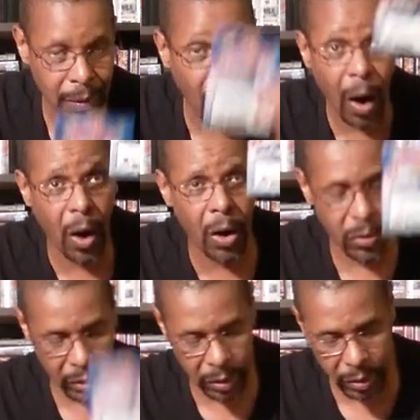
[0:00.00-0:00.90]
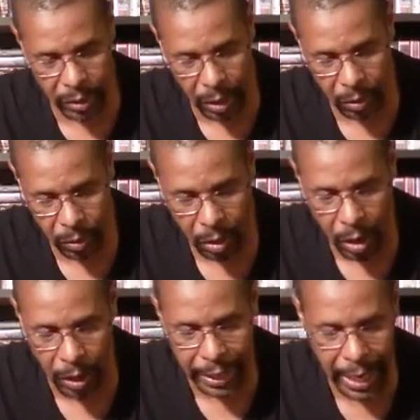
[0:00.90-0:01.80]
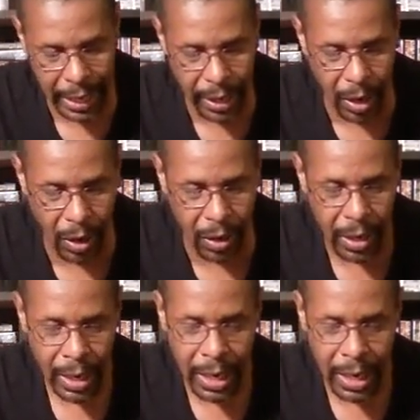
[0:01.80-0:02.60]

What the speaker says: card, arcade card,